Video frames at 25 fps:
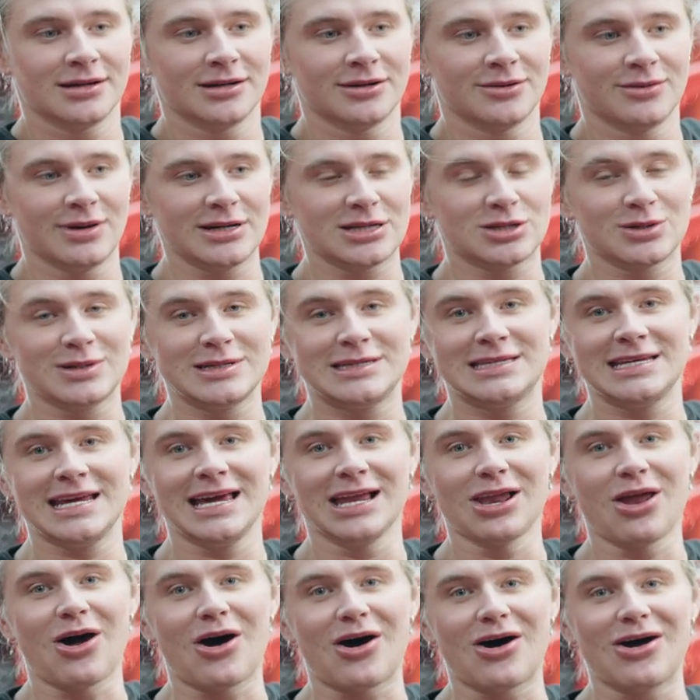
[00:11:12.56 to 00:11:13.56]
which we see
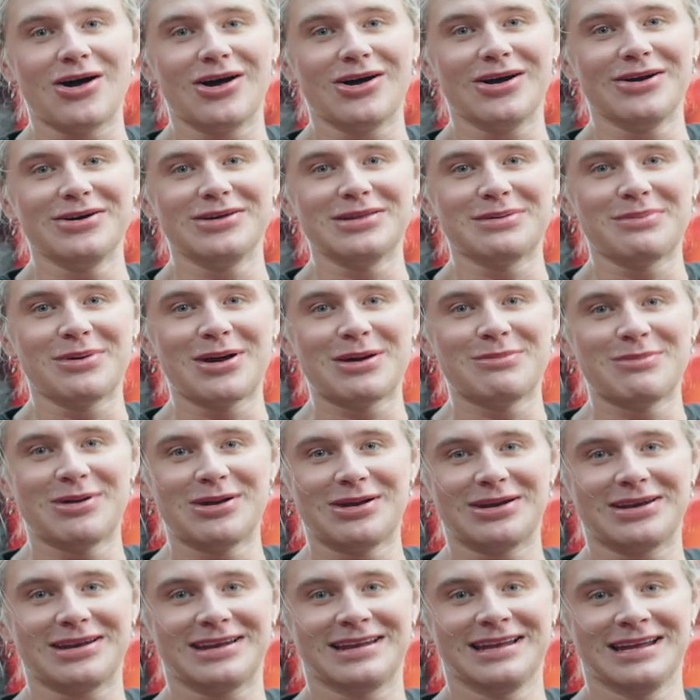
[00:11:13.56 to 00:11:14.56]
a lot at the
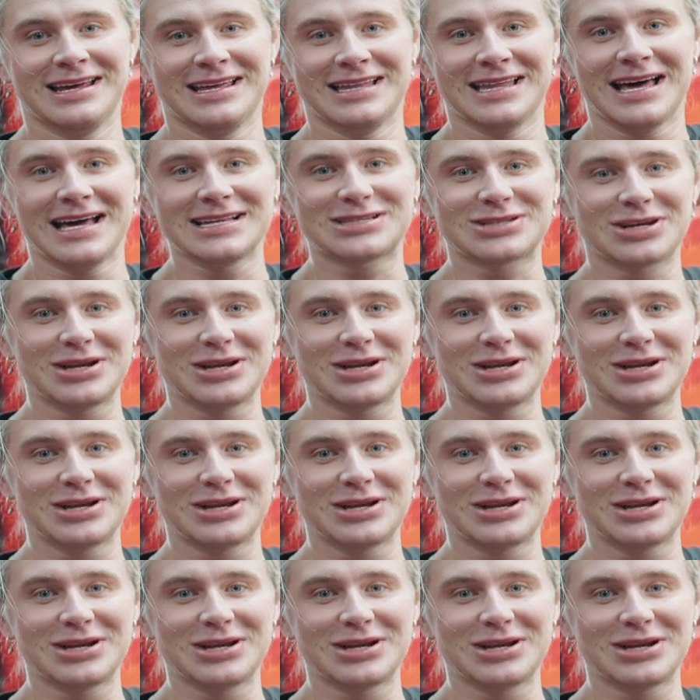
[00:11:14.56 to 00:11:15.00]
moment. That's